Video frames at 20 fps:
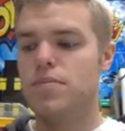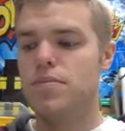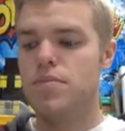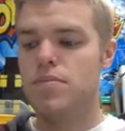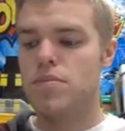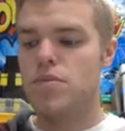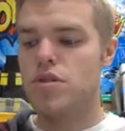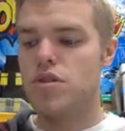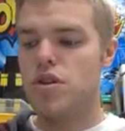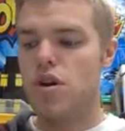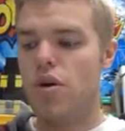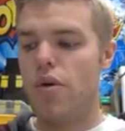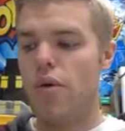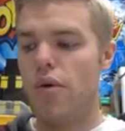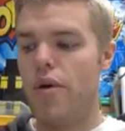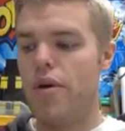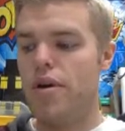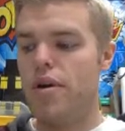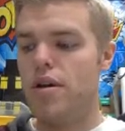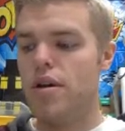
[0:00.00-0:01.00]
So
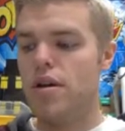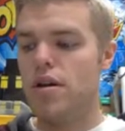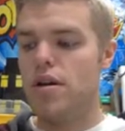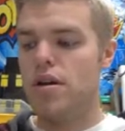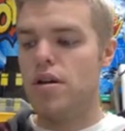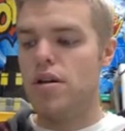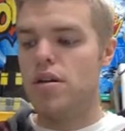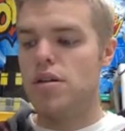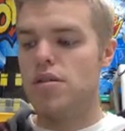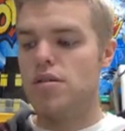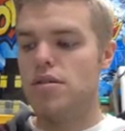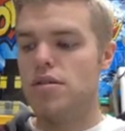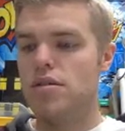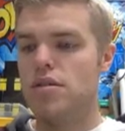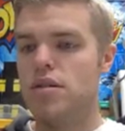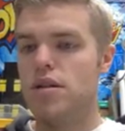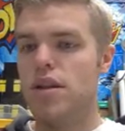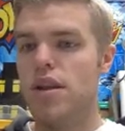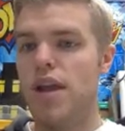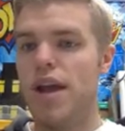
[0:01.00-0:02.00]

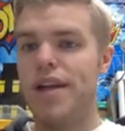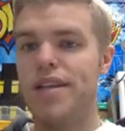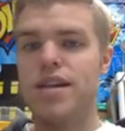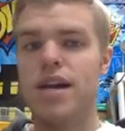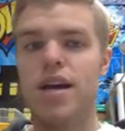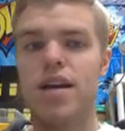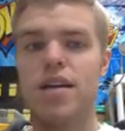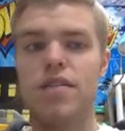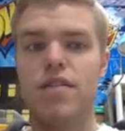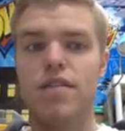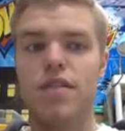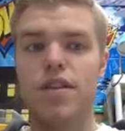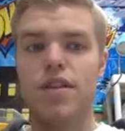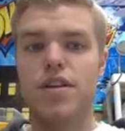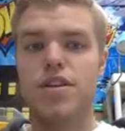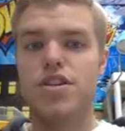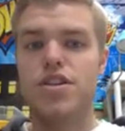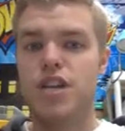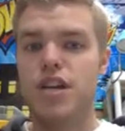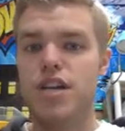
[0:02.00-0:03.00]
that's kind of the
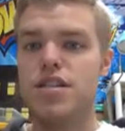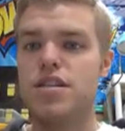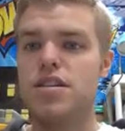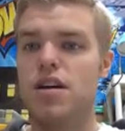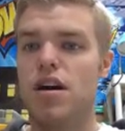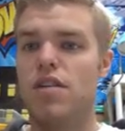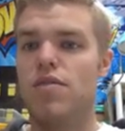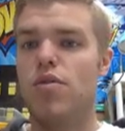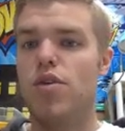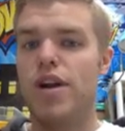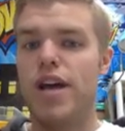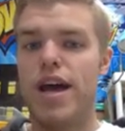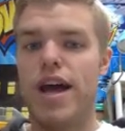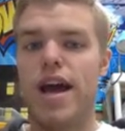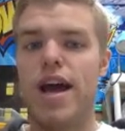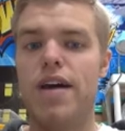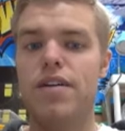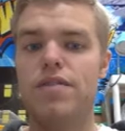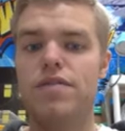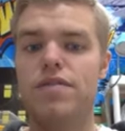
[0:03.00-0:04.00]
gist of what I
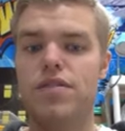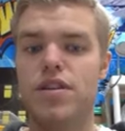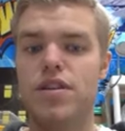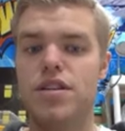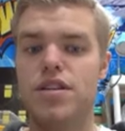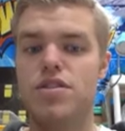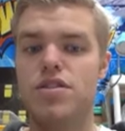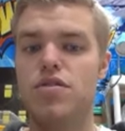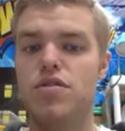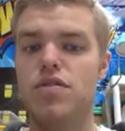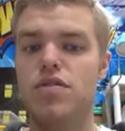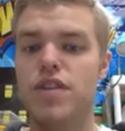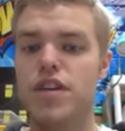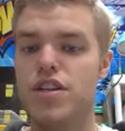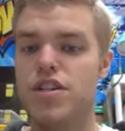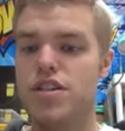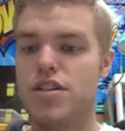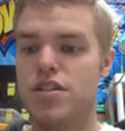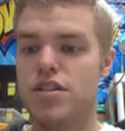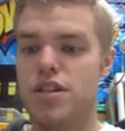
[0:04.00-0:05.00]
have for these new
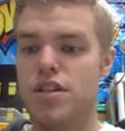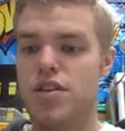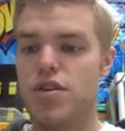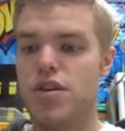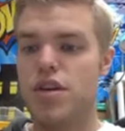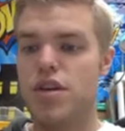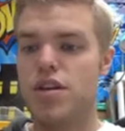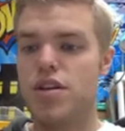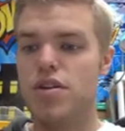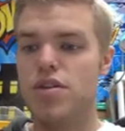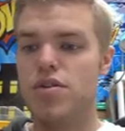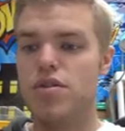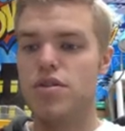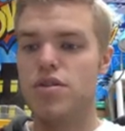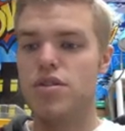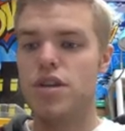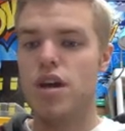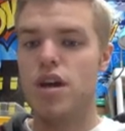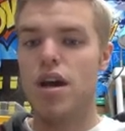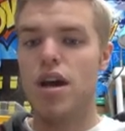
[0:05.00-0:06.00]
features that you can
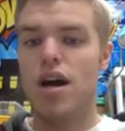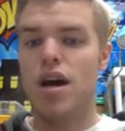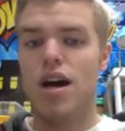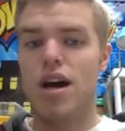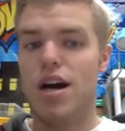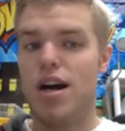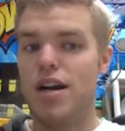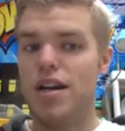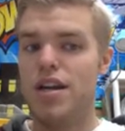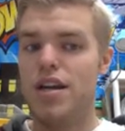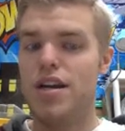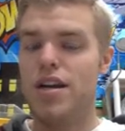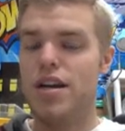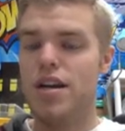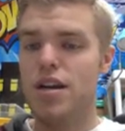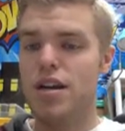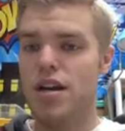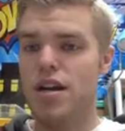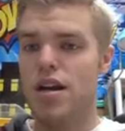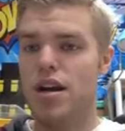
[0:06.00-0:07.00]
use on here.
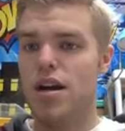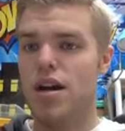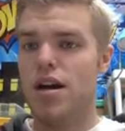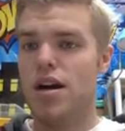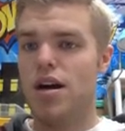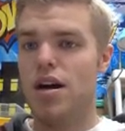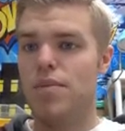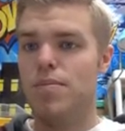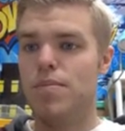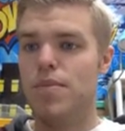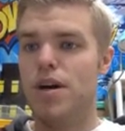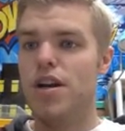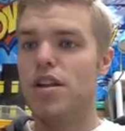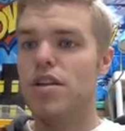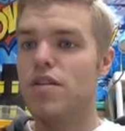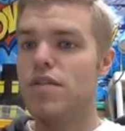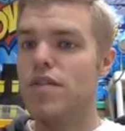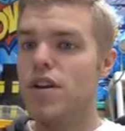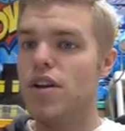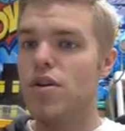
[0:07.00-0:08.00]

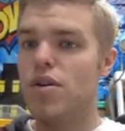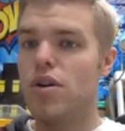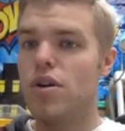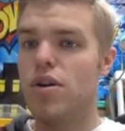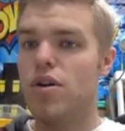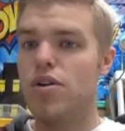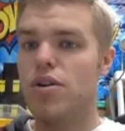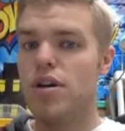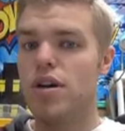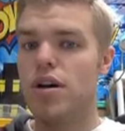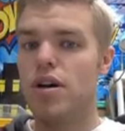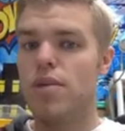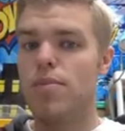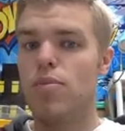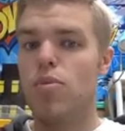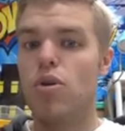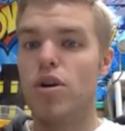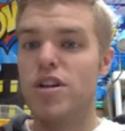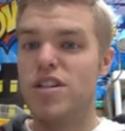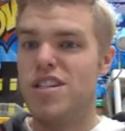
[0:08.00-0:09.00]
Another video will go into
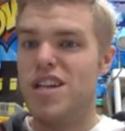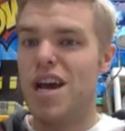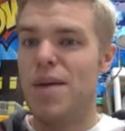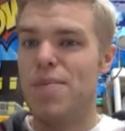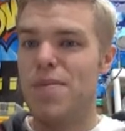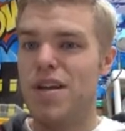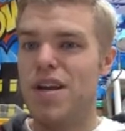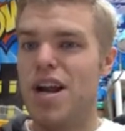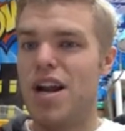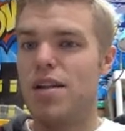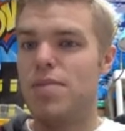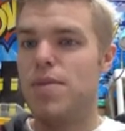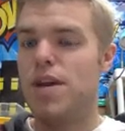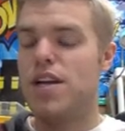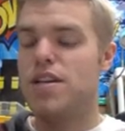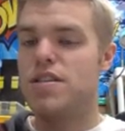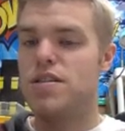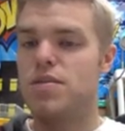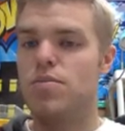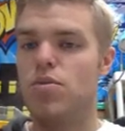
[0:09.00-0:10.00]
more depth on how to make
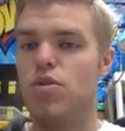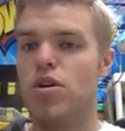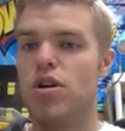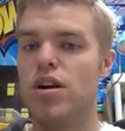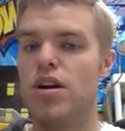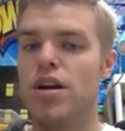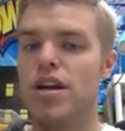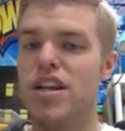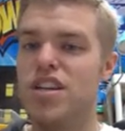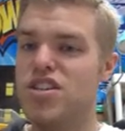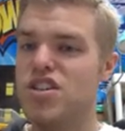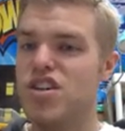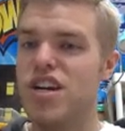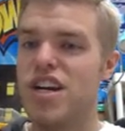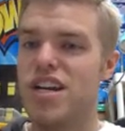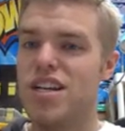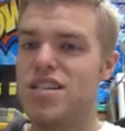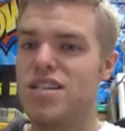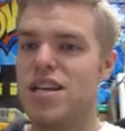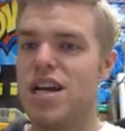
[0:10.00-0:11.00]
some more
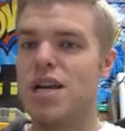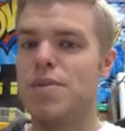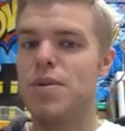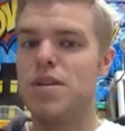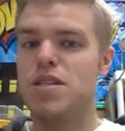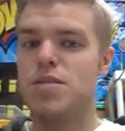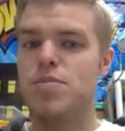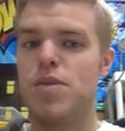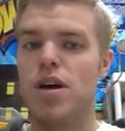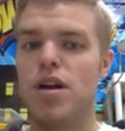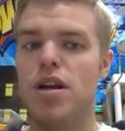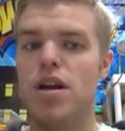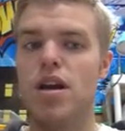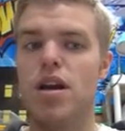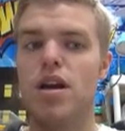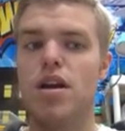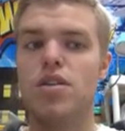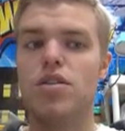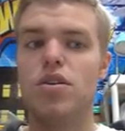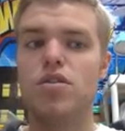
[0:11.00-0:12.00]
intricate assignments, but
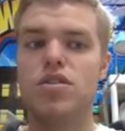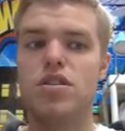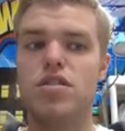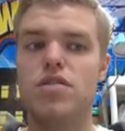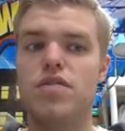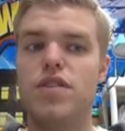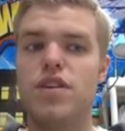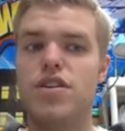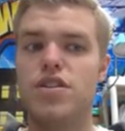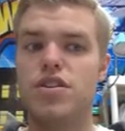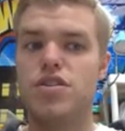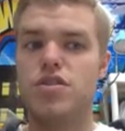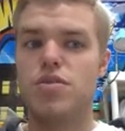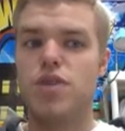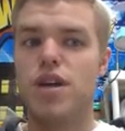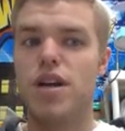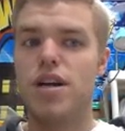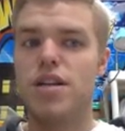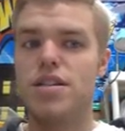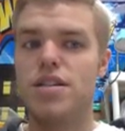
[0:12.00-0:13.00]
those are the features
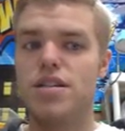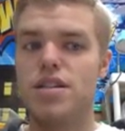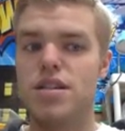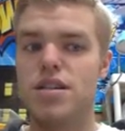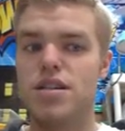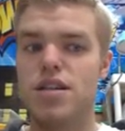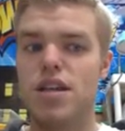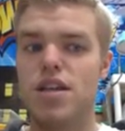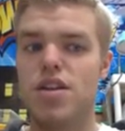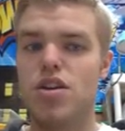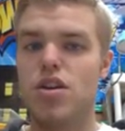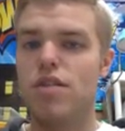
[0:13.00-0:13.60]
right on Seesaw that you have